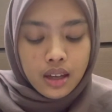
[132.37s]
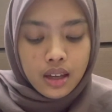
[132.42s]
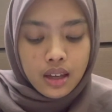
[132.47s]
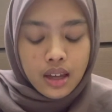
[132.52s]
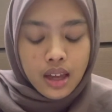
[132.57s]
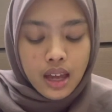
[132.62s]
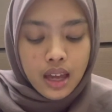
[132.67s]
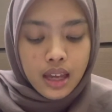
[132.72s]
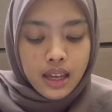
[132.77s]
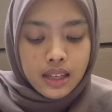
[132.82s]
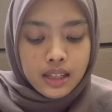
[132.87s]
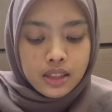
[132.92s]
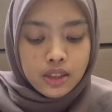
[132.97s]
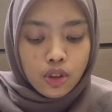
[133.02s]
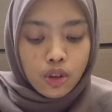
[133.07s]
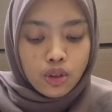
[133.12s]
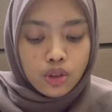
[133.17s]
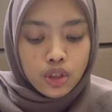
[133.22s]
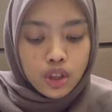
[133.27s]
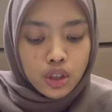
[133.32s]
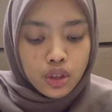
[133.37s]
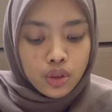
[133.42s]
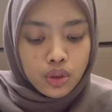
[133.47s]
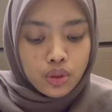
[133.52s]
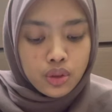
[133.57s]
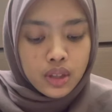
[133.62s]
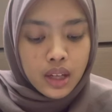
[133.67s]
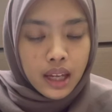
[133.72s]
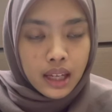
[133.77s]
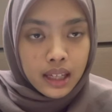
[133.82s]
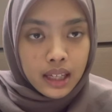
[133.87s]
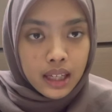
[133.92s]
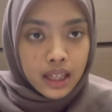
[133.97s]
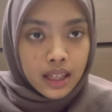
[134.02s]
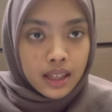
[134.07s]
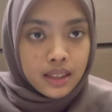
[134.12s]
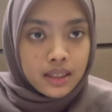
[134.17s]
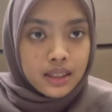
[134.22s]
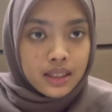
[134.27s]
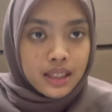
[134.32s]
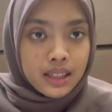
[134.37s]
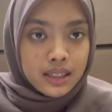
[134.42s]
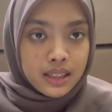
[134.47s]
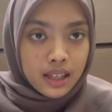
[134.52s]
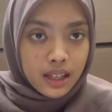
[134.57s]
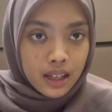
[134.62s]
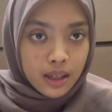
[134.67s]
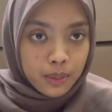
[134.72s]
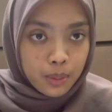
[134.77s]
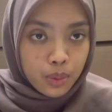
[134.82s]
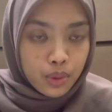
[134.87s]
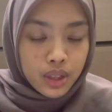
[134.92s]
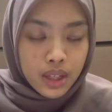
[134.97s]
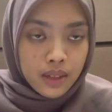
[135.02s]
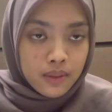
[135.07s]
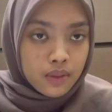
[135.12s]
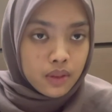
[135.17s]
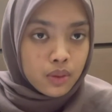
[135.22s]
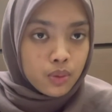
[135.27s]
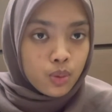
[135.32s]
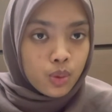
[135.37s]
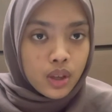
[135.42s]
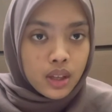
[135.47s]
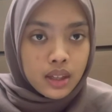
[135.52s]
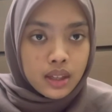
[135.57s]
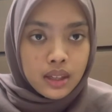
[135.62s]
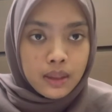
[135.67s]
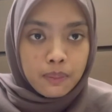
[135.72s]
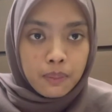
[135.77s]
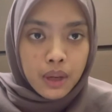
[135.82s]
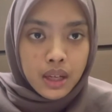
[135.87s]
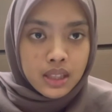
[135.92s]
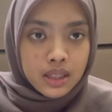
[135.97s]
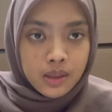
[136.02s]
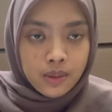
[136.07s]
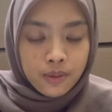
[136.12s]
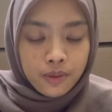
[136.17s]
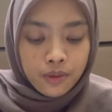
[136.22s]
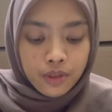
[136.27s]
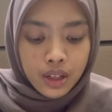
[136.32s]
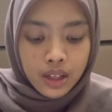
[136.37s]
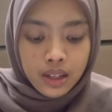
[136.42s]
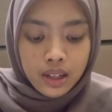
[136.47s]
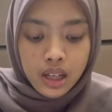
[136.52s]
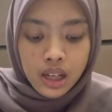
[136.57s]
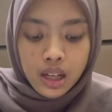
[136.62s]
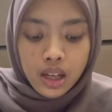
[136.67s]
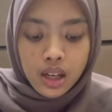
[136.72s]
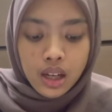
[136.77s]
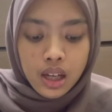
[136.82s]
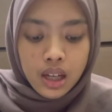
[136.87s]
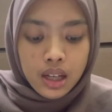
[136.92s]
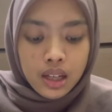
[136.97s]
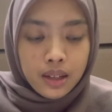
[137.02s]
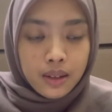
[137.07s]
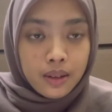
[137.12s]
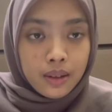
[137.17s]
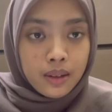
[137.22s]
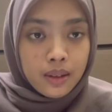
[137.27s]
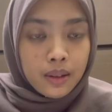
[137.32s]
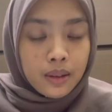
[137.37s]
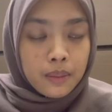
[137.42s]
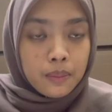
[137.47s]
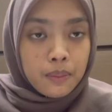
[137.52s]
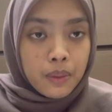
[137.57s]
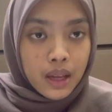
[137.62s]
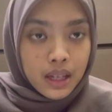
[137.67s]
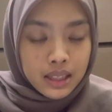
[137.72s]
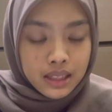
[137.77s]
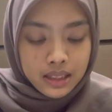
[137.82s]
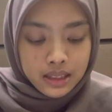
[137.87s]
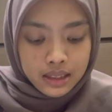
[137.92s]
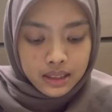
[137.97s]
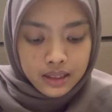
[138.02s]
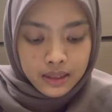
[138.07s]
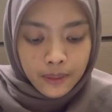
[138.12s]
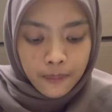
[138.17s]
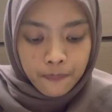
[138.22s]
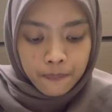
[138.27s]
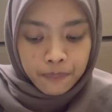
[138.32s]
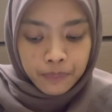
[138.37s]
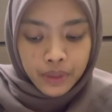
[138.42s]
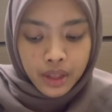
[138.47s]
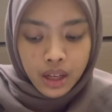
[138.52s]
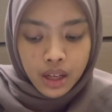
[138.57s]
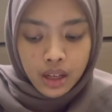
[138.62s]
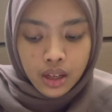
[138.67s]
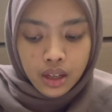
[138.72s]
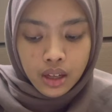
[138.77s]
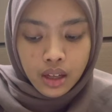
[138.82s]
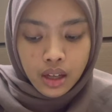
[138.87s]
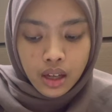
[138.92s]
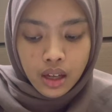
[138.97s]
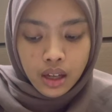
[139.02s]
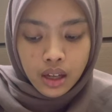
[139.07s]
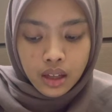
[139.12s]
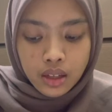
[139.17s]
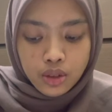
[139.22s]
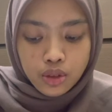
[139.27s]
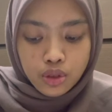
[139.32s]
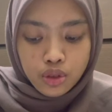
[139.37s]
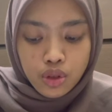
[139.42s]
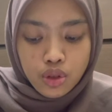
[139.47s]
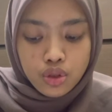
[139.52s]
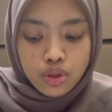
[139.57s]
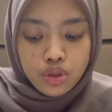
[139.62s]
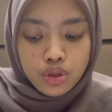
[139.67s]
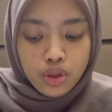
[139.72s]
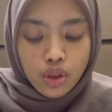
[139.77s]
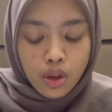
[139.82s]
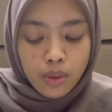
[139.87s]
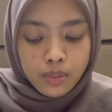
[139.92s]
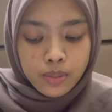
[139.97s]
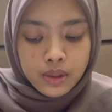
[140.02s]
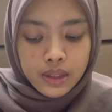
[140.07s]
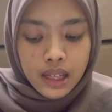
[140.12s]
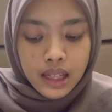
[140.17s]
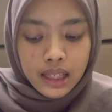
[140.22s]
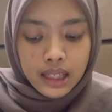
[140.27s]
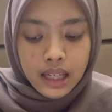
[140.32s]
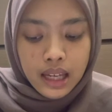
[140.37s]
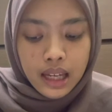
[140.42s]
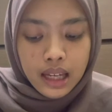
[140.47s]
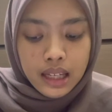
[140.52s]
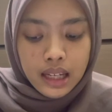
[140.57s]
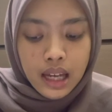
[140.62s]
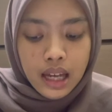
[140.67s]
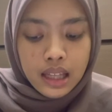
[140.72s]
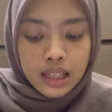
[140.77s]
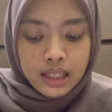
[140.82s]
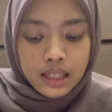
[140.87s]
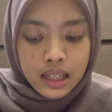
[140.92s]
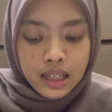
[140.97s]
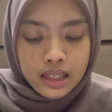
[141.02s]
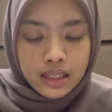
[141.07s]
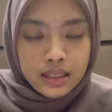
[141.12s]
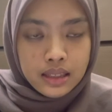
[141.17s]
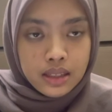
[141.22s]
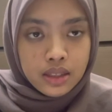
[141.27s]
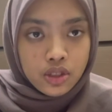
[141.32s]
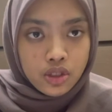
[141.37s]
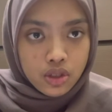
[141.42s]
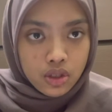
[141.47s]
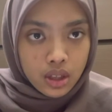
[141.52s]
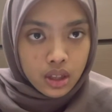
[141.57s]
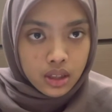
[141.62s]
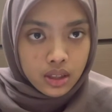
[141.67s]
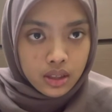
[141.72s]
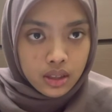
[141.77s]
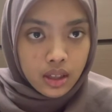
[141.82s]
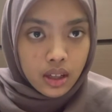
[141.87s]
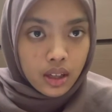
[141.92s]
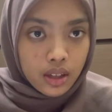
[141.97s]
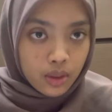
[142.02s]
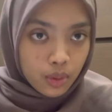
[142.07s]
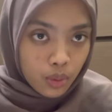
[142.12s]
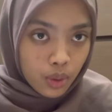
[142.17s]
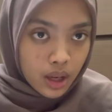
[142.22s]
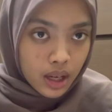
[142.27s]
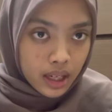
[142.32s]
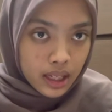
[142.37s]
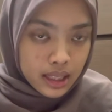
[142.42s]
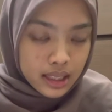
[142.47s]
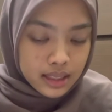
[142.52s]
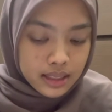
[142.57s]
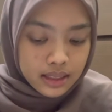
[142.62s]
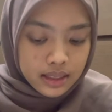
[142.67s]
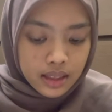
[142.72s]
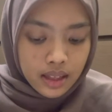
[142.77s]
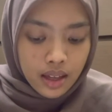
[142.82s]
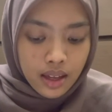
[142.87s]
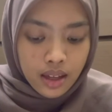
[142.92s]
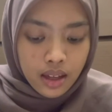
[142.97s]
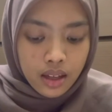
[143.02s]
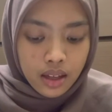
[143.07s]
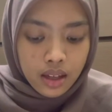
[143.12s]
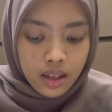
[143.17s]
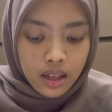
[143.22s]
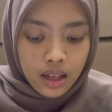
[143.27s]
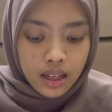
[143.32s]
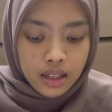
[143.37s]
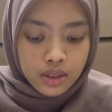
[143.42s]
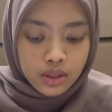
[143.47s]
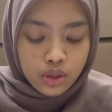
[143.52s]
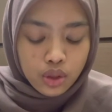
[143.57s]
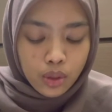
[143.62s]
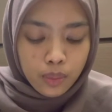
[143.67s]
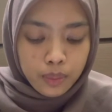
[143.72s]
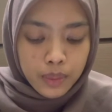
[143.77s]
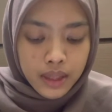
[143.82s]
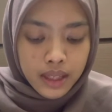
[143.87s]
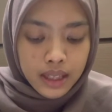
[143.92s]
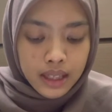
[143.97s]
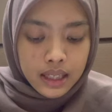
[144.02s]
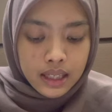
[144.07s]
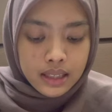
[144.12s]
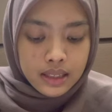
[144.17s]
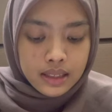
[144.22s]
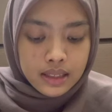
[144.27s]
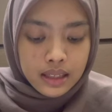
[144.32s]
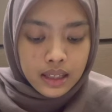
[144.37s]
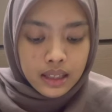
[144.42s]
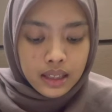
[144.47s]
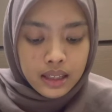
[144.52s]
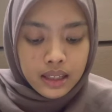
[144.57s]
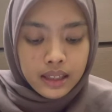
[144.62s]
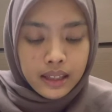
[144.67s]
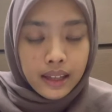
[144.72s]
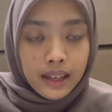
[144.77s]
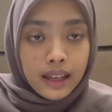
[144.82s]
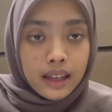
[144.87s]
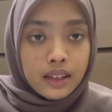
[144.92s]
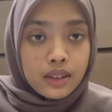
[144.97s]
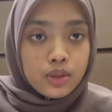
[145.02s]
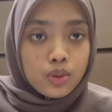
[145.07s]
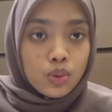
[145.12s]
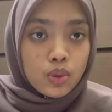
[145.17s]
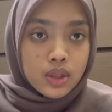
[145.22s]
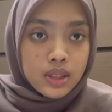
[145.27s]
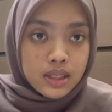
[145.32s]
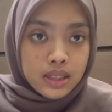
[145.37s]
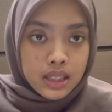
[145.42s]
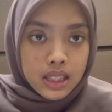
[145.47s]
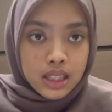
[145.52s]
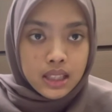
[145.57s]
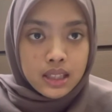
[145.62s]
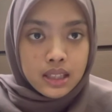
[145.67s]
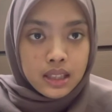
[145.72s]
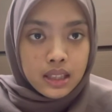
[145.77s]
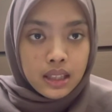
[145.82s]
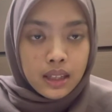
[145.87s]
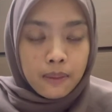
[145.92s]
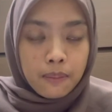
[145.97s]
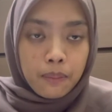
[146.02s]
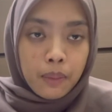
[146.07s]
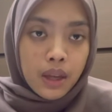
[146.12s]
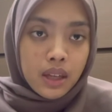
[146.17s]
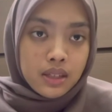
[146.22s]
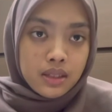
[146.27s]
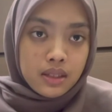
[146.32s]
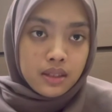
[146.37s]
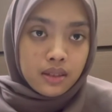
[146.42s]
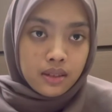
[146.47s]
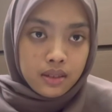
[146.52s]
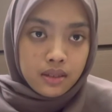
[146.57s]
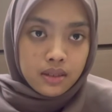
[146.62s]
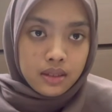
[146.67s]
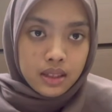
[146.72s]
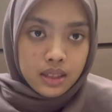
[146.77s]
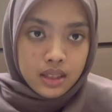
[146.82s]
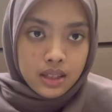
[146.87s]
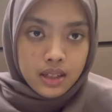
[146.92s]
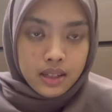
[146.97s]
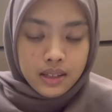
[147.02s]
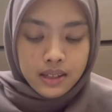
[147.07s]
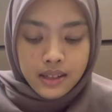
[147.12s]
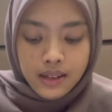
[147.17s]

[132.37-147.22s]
and continue taking the entacapone even when the patient feel better, and do not stop taking it unless instructed otherwise, as stopping it suddenly can worsen the patient condition.